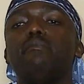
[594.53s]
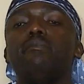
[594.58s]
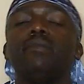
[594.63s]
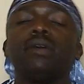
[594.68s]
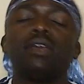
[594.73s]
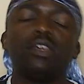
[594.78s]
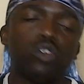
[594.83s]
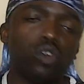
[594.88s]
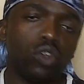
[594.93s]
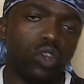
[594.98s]

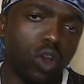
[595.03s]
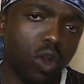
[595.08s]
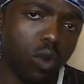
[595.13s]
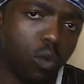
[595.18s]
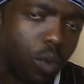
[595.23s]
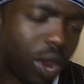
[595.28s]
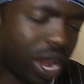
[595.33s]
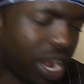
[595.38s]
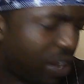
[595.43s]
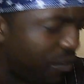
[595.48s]
you know
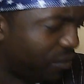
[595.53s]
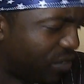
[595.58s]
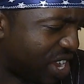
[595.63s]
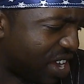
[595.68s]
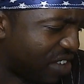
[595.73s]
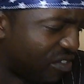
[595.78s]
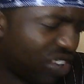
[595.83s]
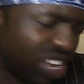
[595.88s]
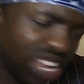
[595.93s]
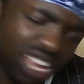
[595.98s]
what I've
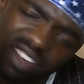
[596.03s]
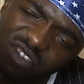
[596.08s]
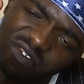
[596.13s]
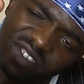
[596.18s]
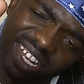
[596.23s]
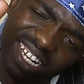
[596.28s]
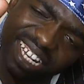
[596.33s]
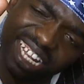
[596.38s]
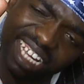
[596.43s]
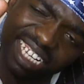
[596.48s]
never
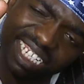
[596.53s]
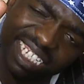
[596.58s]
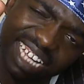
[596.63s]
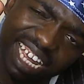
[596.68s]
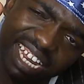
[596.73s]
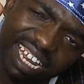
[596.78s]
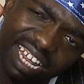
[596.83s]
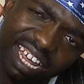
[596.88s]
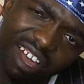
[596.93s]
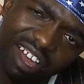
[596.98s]
even
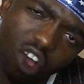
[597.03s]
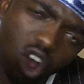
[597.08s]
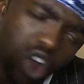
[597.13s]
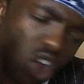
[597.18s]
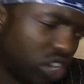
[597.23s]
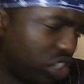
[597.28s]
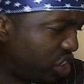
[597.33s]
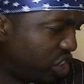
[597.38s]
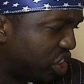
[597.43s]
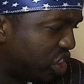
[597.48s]
tasted?
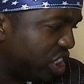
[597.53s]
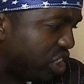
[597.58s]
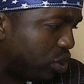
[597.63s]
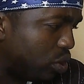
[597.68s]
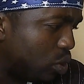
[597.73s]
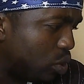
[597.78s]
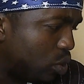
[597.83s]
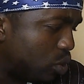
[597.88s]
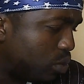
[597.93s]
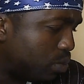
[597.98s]
Hot
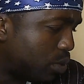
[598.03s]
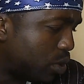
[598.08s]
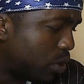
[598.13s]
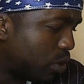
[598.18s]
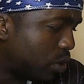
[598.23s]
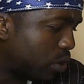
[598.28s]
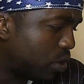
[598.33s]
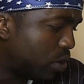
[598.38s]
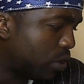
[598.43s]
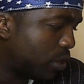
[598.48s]
Cheetos,
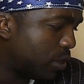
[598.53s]
bro.